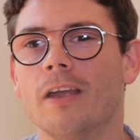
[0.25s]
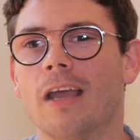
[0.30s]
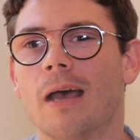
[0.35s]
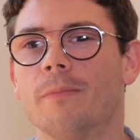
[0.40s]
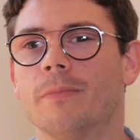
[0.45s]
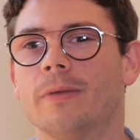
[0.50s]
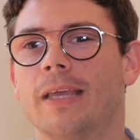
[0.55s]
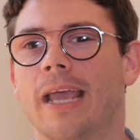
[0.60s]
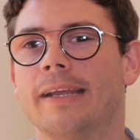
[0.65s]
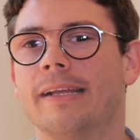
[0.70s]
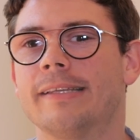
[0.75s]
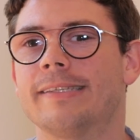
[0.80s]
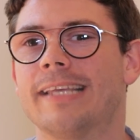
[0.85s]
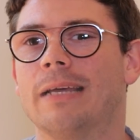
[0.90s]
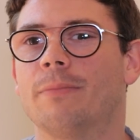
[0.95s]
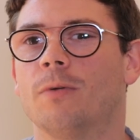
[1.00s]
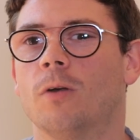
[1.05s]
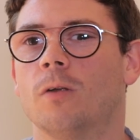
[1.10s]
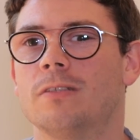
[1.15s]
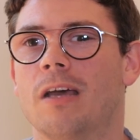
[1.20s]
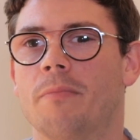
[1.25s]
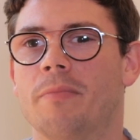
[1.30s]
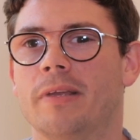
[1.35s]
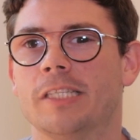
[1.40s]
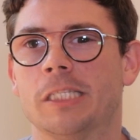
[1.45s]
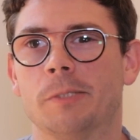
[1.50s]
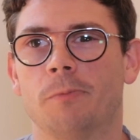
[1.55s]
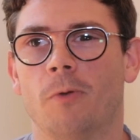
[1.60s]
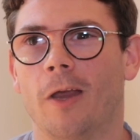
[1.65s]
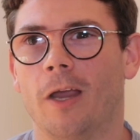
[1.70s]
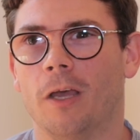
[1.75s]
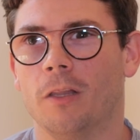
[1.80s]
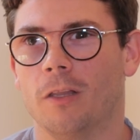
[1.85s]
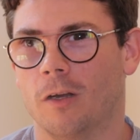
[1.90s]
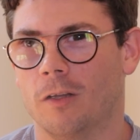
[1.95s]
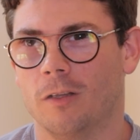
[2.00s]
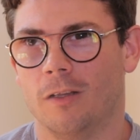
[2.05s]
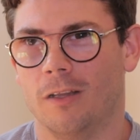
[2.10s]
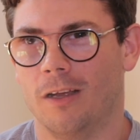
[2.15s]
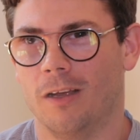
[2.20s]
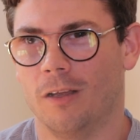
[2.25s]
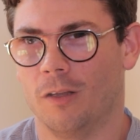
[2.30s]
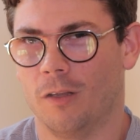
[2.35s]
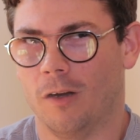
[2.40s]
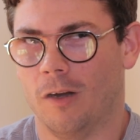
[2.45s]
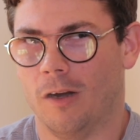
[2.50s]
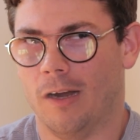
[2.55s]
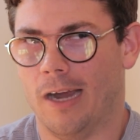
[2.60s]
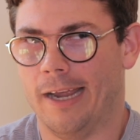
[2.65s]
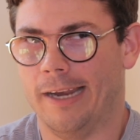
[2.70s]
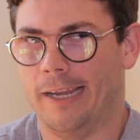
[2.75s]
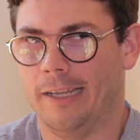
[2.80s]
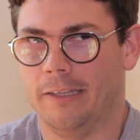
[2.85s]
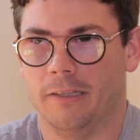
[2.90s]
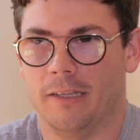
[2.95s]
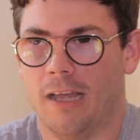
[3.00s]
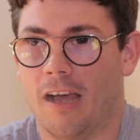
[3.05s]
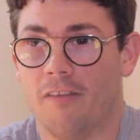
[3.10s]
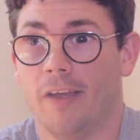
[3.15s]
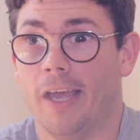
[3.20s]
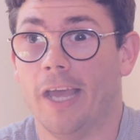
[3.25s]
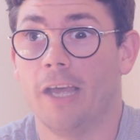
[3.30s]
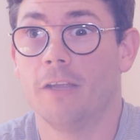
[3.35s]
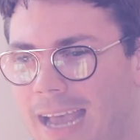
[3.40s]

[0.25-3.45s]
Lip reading: up gay and disabled, I mean, spoiler alert, I didn't love it.